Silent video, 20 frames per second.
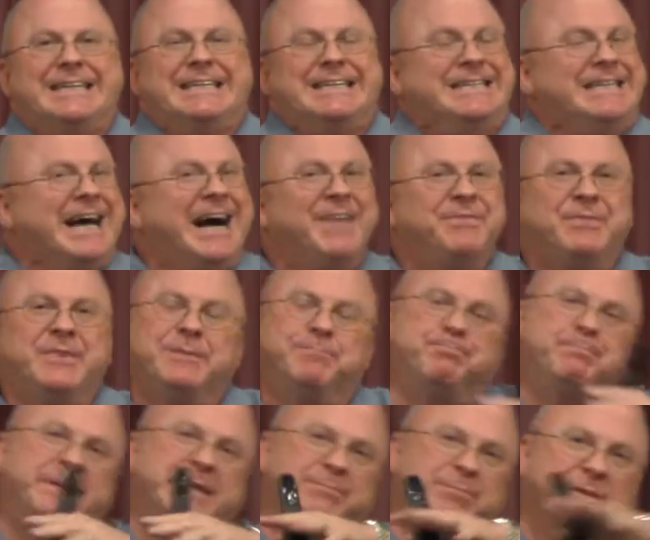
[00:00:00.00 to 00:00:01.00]
not the
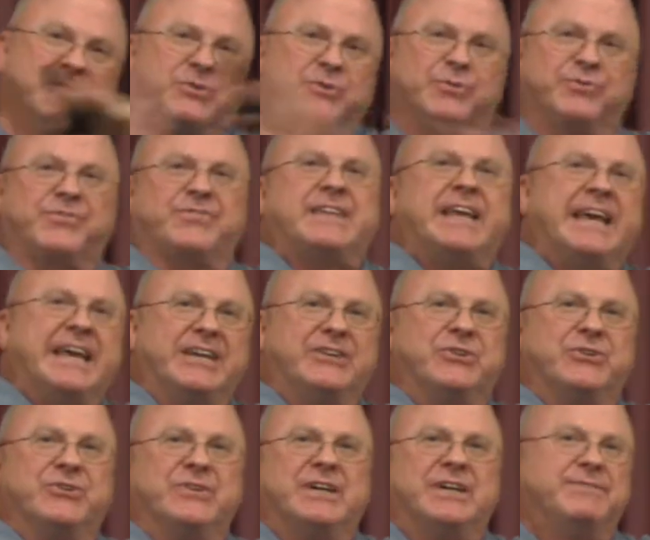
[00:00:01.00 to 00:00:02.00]
biblical
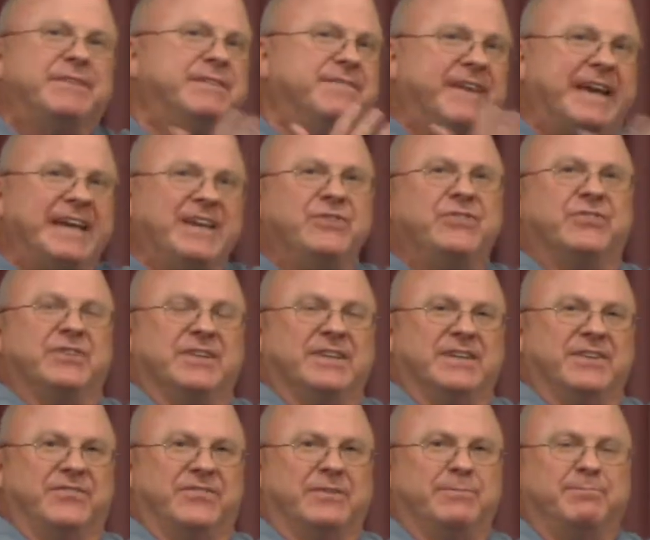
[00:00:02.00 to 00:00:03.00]
standard of
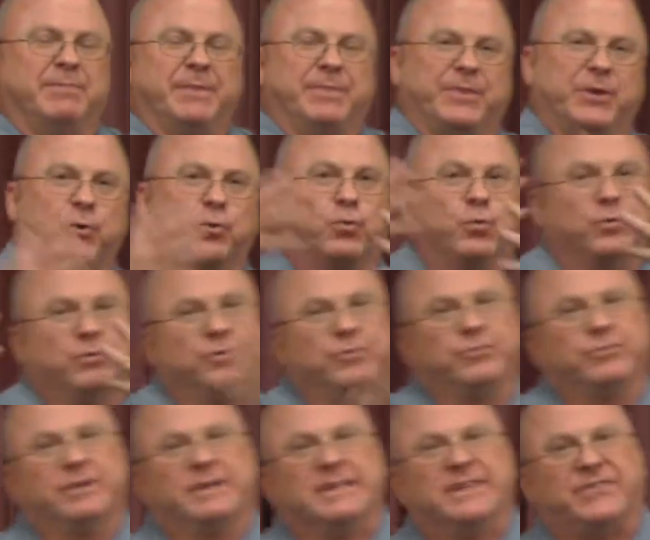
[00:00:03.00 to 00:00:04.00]
evangelism, but the
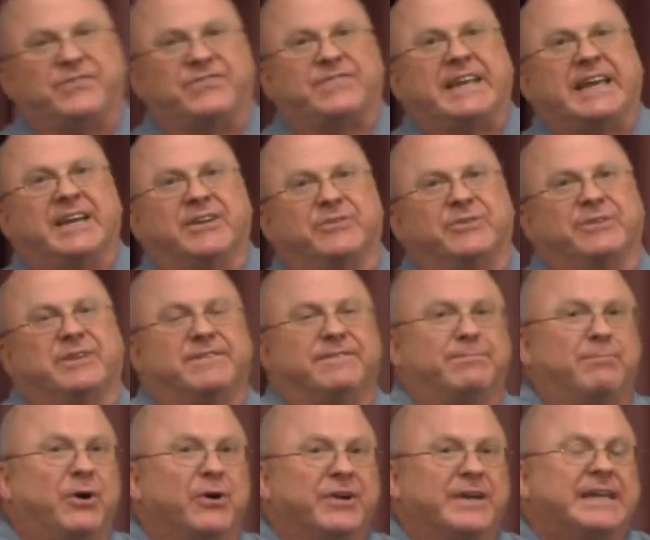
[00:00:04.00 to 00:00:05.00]
worldly standard of
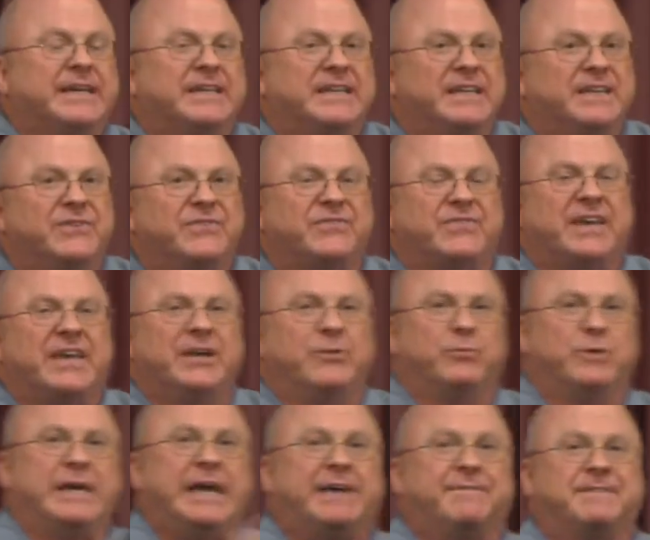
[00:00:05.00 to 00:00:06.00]
marketing, saying
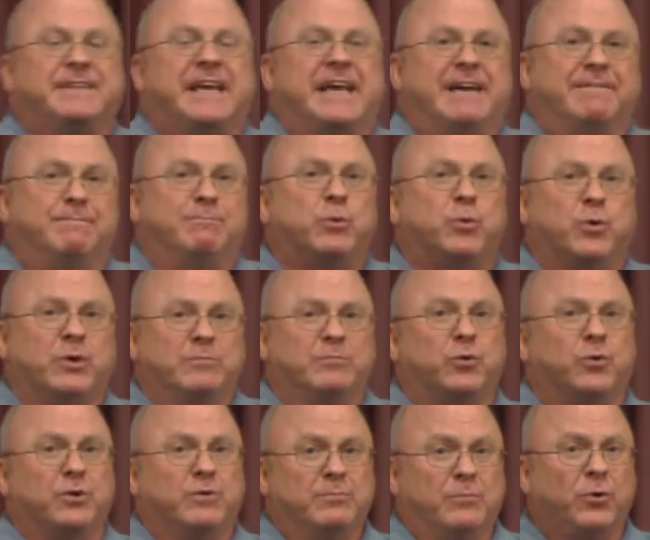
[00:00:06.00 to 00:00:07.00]
we have to have more and
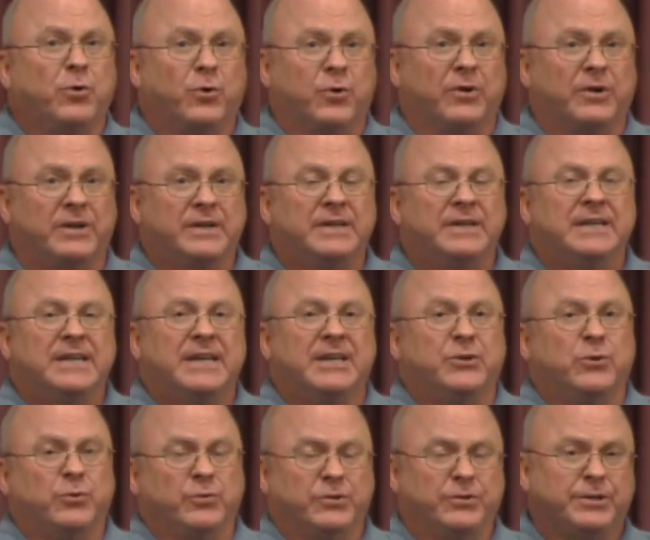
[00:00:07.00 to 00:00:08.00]
more and more in
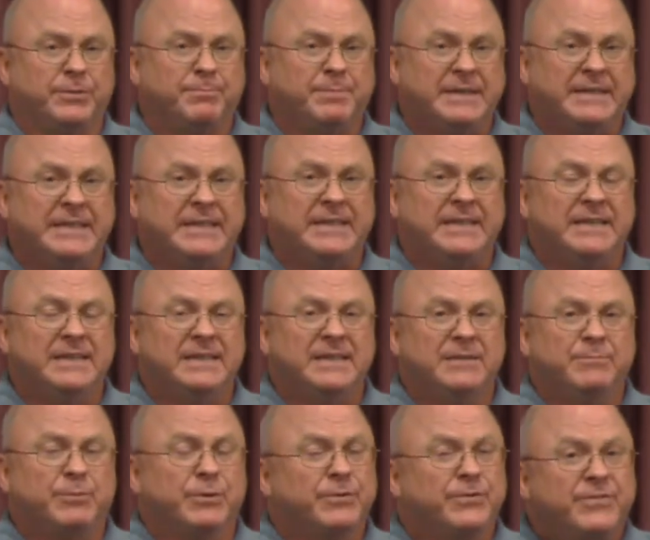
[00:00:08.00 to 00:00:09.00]
order to be
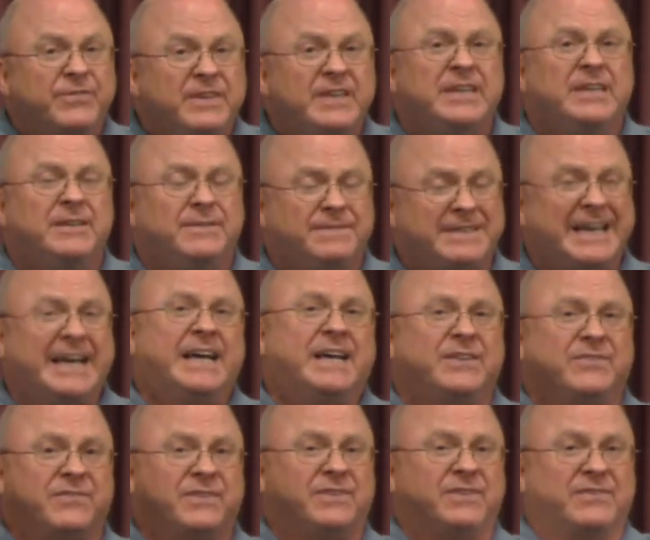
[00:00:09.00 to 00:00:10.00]
perceived
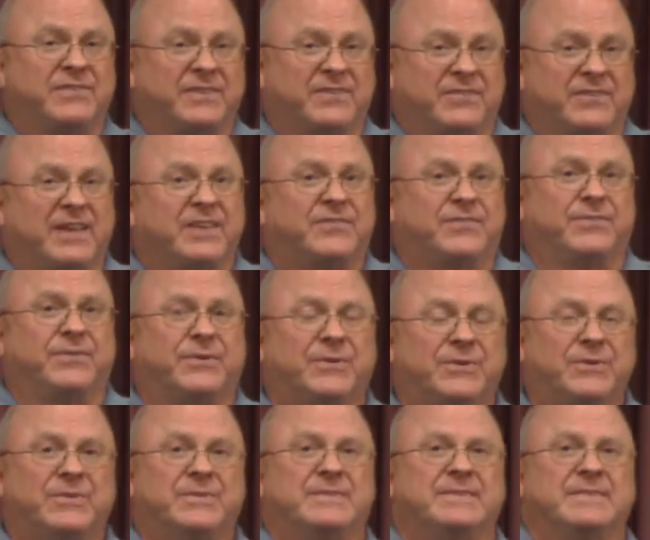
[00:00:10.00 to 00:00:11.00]
as successful.